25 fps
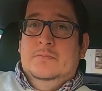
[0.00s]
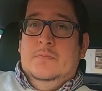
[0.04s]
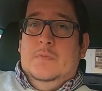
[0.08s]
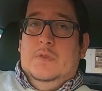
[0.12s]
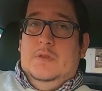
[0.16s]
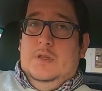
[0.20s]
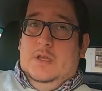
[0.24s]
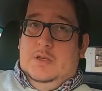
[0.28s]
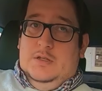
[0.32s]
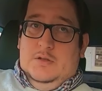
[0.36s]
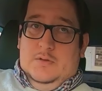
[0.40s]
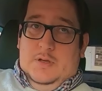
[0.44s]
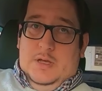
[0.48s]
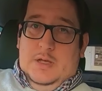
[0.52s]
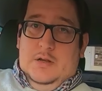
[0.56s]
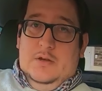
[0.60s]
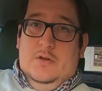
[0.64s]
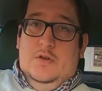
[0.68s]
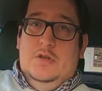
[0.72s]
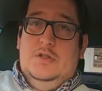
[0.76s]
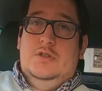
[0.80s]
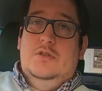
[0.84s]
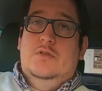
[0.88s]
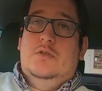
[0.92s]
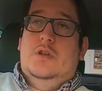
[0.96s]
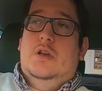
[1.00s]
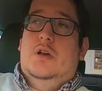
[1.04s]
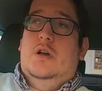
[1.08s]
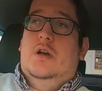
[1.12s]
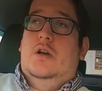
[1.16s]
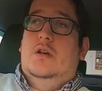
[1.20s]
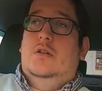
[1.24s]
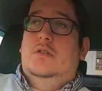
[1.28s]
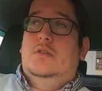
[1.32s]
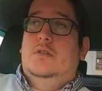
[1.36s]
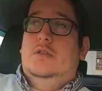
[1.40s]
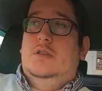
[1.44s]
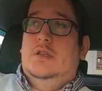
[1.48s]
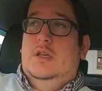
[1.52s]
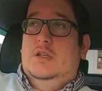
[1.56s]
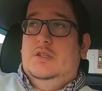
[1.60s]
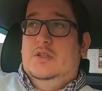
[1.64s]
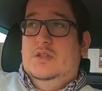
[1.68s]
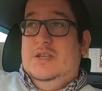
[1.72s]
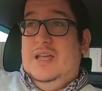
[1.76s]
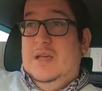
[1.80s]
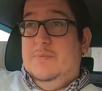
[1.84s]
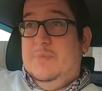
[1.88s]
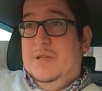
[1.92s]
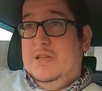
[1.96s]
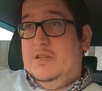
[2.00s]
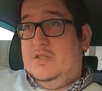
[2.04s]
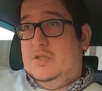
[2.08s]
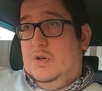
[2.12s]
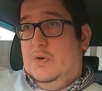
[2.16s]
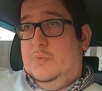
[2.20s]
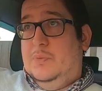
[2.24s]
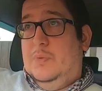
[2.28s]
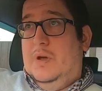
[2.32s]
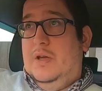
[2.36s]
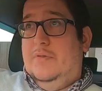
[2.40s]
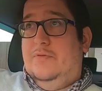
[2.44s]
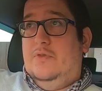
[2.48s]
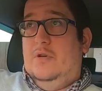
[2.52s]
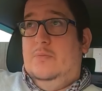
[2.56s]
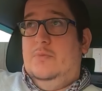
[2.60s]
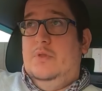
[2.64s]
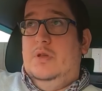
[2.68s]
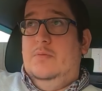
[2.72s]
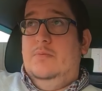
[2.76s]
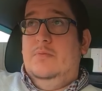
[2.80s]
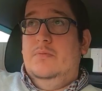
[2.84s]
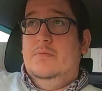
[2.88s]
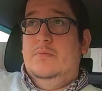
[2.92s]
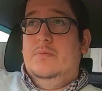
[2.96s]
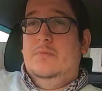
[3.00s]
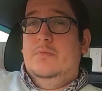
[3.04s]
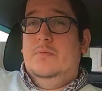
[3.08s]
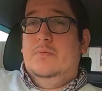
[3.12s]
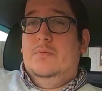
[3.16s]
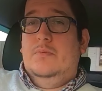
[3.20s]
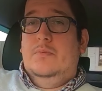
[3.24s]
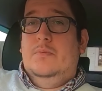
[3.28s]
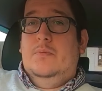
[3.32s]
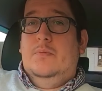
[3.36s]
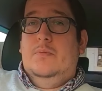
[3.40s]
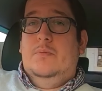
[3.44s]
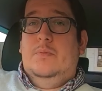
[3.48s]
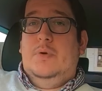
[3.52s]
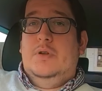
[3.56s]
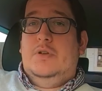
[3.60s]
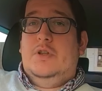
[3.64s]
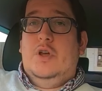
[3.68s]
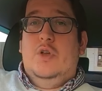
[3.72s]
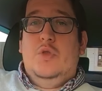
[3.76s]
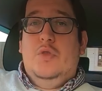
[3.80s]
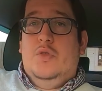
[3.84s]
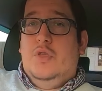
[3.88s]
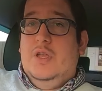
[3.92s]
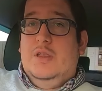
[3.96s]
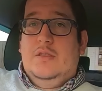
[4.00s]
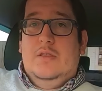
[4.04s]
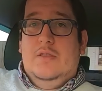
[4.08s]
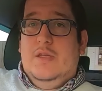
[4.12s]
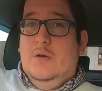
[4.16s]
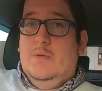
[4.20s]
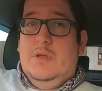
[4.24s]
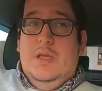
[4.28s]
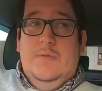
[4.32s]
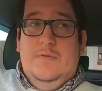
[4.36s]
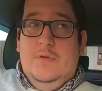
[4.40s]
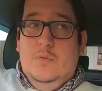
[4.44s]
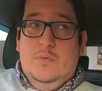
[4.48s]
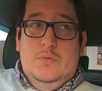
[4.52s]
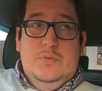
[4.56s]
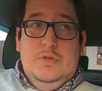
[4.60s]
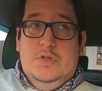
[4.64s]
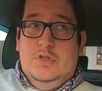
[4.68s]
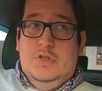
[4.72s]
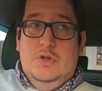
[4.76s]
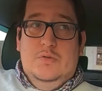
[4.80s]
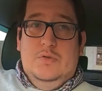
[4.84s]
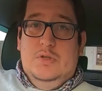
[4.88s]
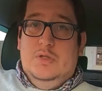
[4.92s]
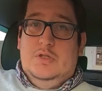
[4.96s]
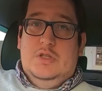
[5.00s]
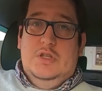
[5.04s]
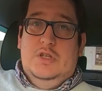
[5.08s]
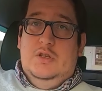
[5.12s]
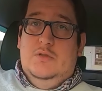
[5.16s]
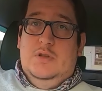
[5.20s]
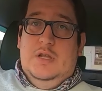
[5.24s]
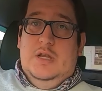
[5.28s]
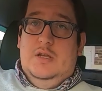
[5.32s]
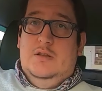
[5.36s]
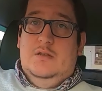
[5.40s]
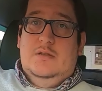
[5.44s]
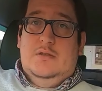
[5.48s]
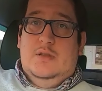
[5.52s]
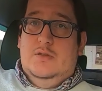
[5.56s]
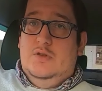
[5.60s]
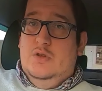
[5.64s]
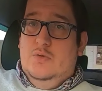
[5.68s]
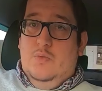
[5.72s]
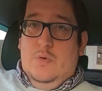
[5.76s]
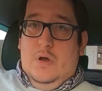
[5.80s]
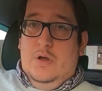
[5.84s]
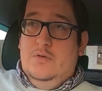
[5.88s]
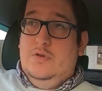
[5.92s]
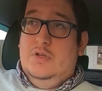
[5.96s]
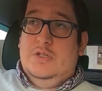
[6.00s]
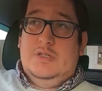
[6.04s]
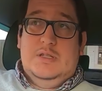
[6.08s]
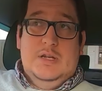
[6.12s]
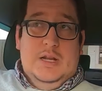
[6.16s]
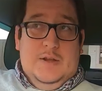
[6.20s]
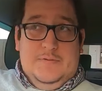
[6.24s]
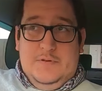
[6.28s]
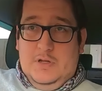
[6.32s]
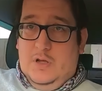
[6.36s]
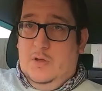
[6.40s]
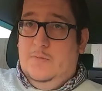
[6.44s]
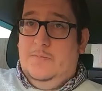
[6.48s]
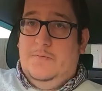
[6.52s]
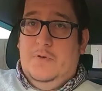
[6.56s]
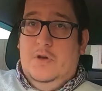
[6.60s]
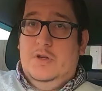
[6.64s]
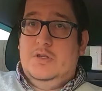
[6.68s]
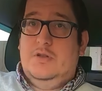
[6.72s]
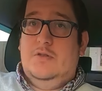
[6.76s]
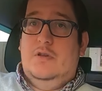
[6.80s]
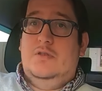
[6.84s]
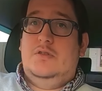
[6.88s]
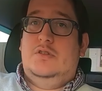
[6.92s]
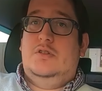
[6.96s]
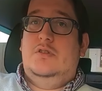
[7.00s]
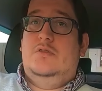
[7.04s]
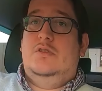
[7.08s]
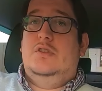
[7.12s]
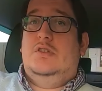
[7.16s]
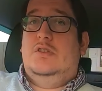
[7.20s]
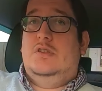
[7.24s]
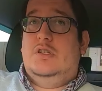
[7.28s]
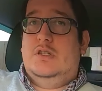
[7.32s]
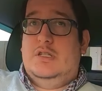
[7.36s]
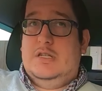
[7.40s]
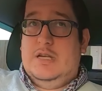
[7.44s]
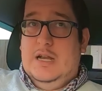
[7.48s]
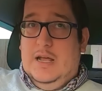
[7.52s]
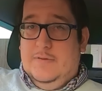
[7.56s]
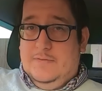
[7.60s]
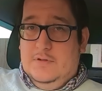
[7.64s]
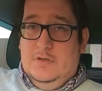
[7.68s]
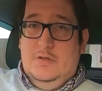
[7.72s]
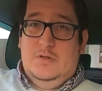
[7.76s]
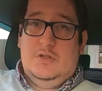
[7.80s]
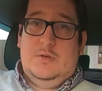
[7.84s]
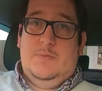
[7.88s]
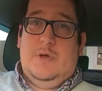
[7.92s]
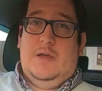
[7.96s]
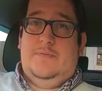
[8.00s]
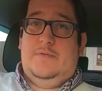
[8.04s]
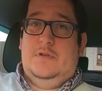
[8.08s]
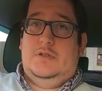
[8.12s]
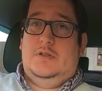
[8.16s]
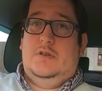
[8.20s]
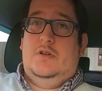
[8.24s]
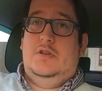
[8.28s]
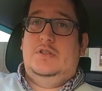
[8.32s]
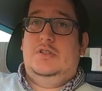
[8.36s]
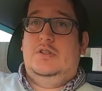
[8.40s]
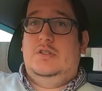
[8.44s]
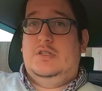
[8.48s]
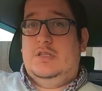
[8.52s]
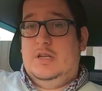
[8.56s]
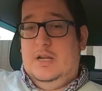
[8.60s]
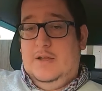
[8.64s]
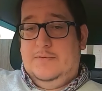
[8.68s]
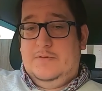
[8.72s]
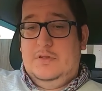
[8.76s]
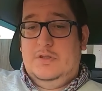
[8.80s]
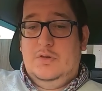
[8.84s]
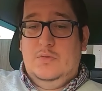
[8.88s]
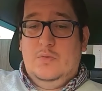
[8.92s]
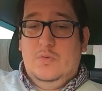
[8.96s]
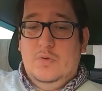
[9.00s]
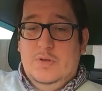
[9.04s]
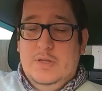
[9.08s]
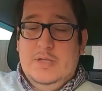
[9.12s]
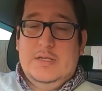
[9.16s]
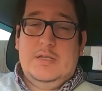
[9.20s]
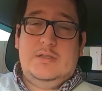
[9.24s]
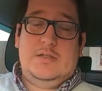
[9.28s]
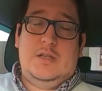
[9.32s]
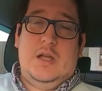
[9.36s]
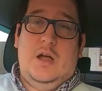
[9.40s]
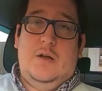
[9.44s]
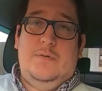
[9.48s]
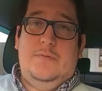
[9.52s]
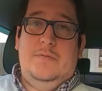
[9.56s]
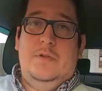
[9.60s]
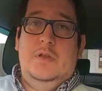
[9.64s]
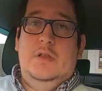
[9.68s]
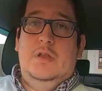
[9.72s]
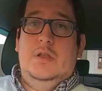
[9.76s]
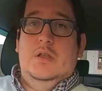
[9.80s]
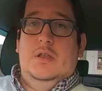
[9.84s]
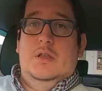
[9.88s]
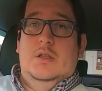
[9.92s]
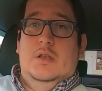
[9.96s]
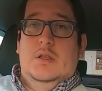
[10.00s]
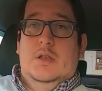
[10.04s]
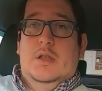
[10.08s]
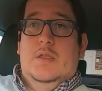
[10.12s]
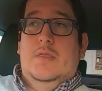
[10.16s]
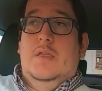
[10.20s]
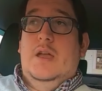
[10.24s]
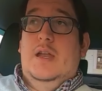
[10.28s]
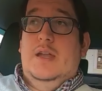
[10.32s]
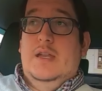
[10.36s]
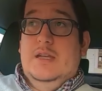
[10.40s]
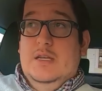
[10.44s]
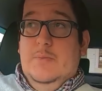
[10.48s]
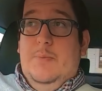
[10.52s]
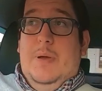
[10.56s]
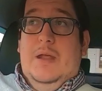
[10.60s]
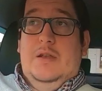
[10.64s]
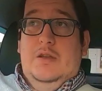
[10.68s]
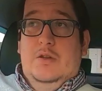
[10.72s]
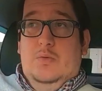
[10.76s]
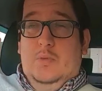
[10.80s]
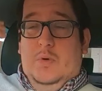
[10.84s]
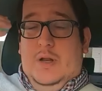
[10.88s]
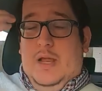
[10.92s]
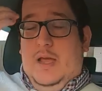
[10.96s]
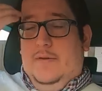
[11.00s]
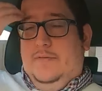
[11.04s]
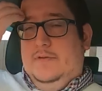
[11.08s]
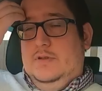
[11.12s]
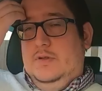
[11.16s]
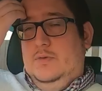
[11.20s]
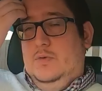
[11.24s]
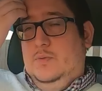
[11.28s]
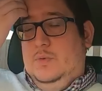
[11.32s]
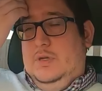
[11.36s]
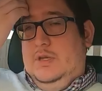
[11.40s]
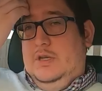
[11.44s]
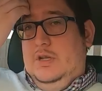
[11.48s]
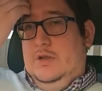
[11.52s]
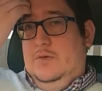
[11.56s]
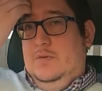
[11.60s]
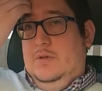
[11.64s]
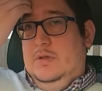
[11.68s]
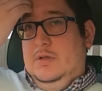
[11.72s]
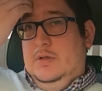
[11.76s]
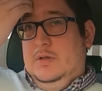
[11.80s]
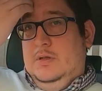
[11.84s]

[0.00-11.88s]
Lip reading: Yes, you get a nice new car. Yes, you get a bit of software from them, but don't think that they'll give you all the students that you need. You won't. You still have to go and find your own students. You still have to do some advertising. You still have to do all of this stuff that an independent would have to do.